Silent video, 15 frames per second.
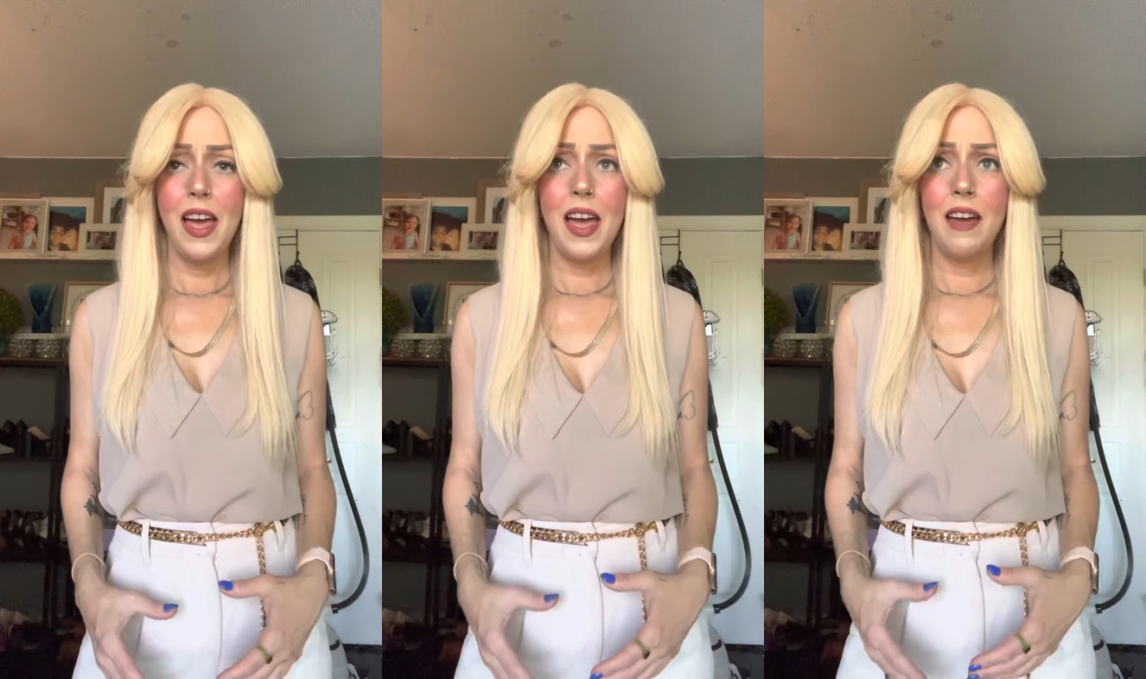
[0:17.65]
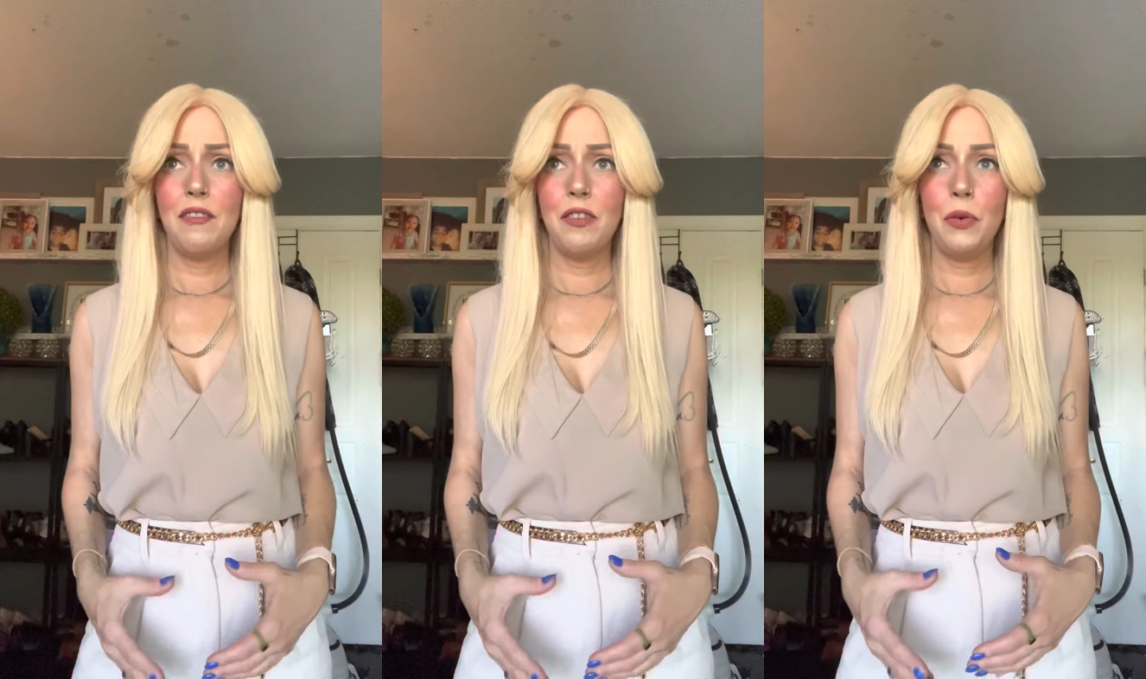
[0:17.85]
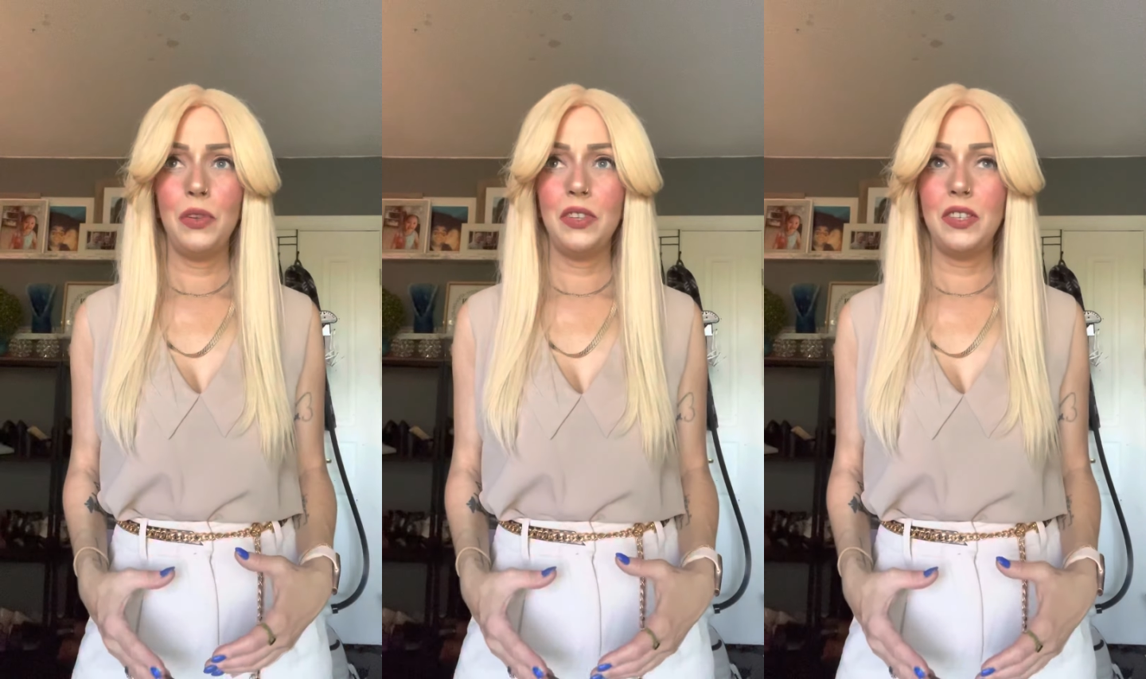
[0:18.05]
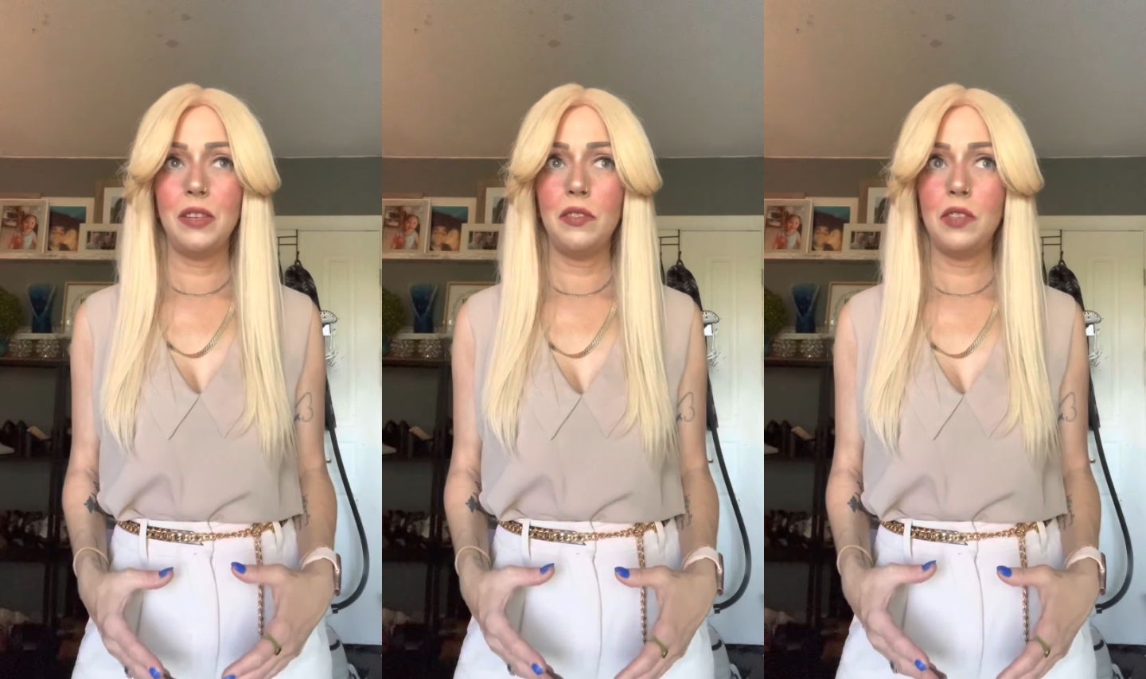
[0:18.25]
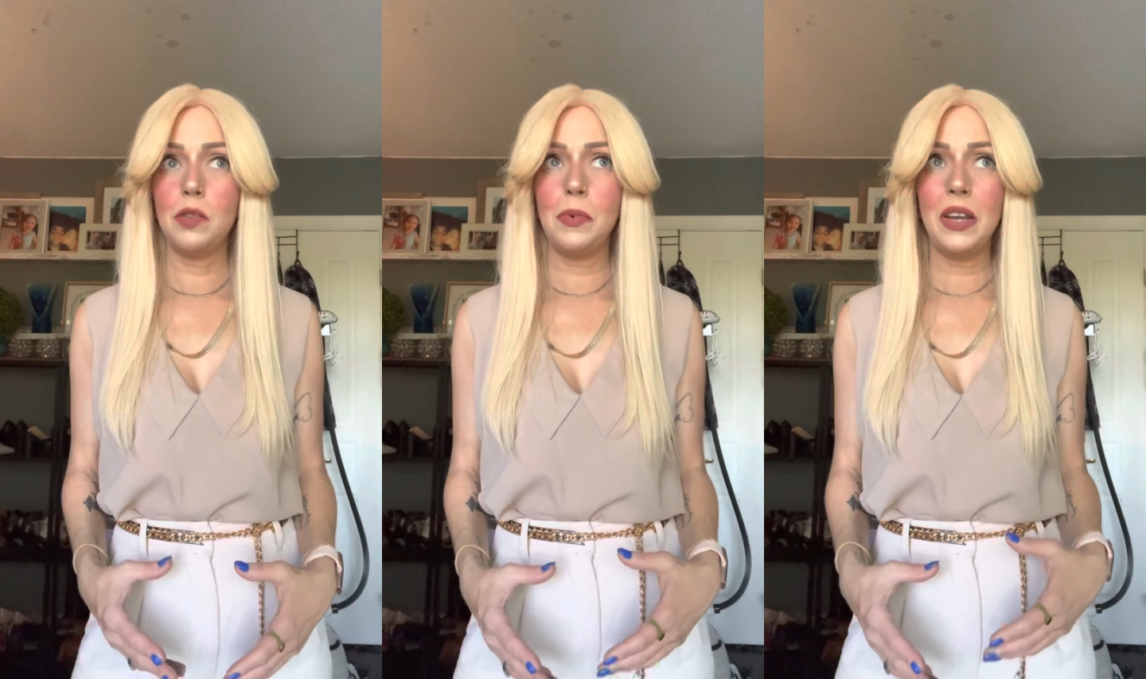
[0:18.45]
everyone
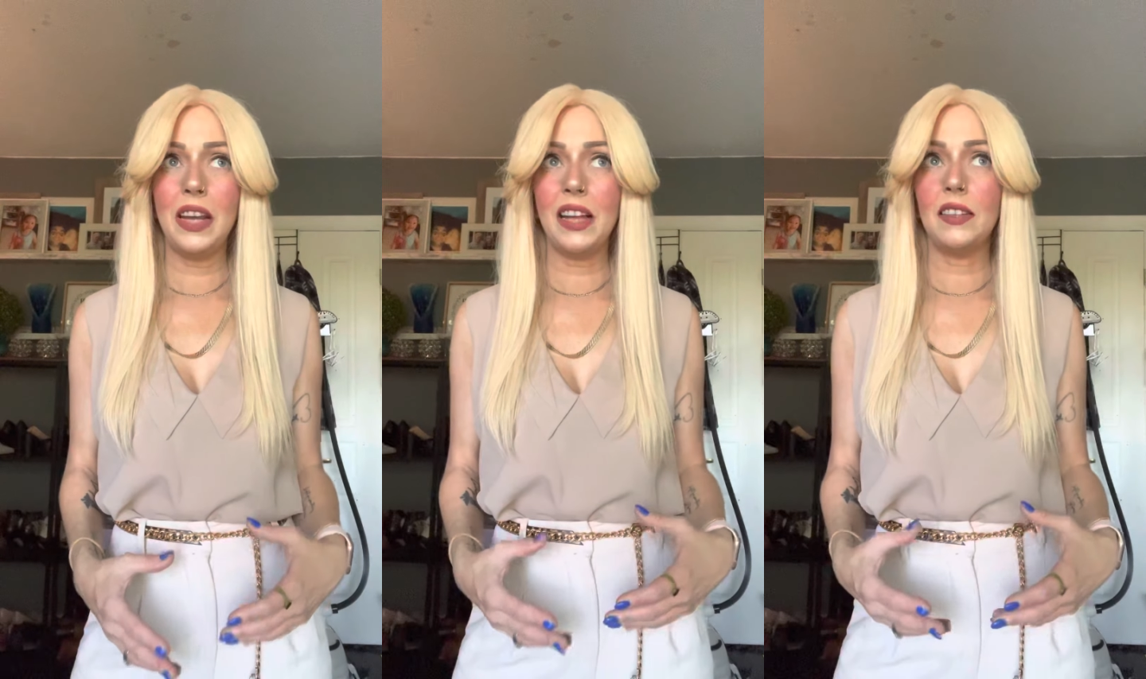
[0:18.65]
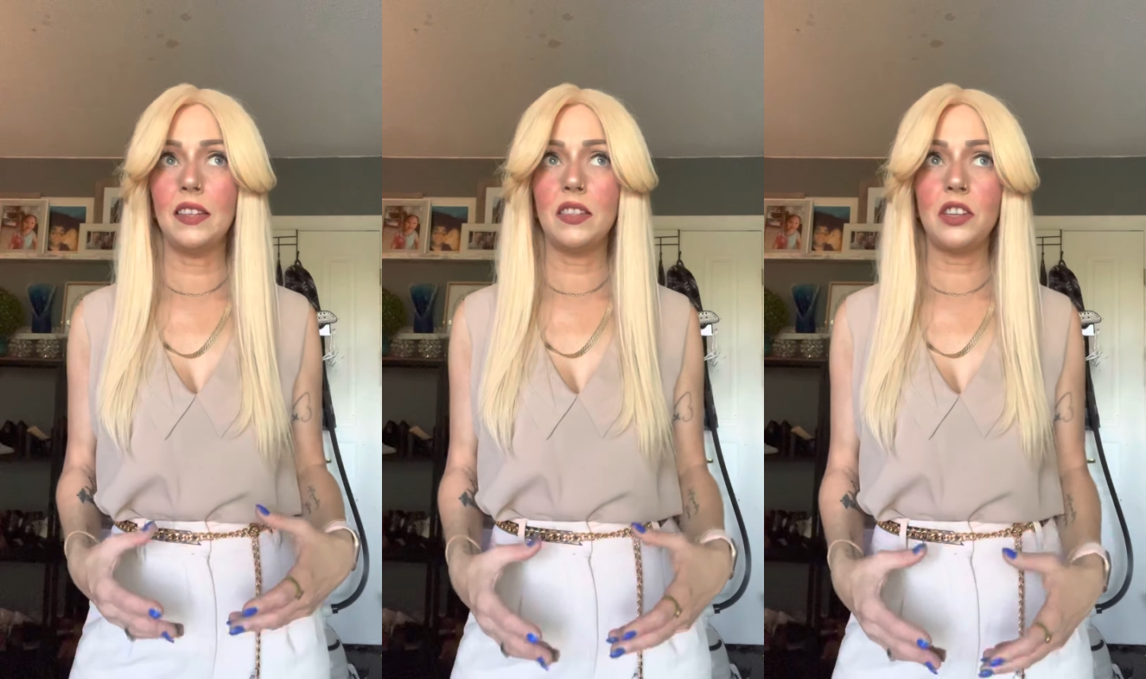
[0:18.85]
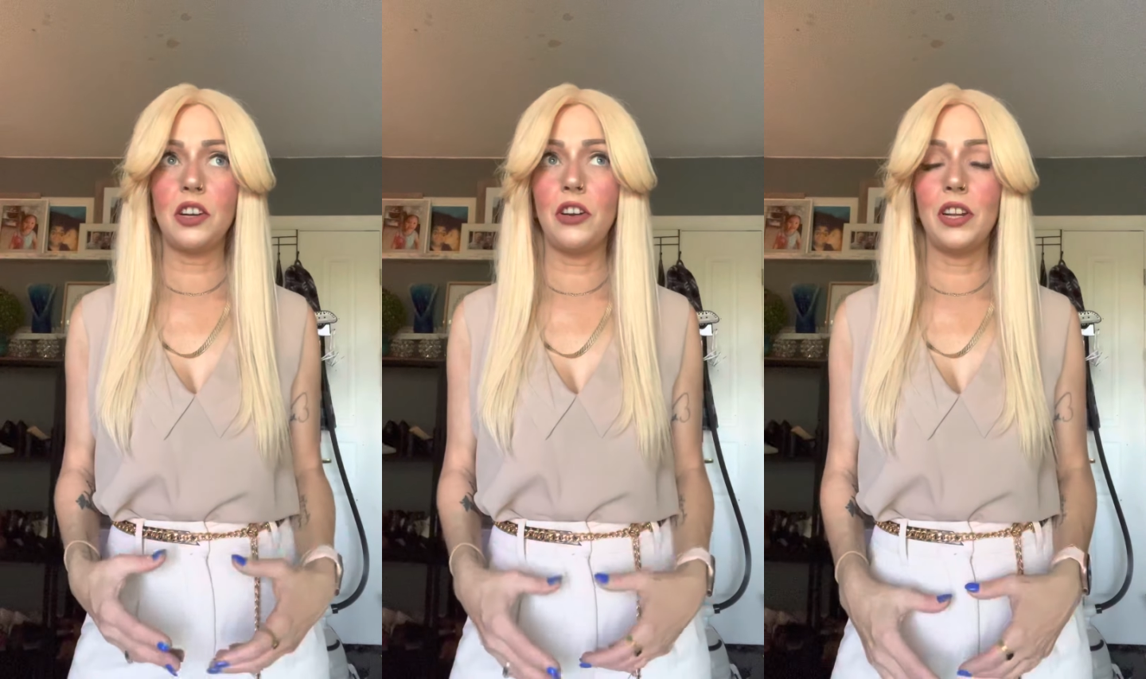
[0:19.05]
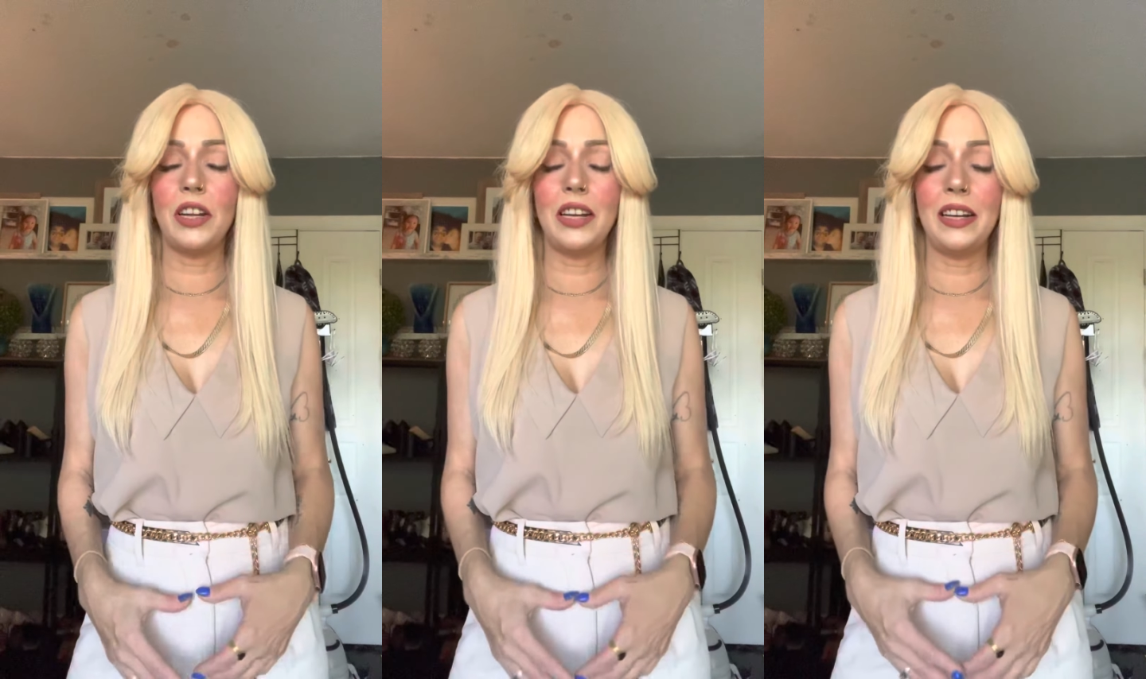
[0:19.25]
seems to be getting started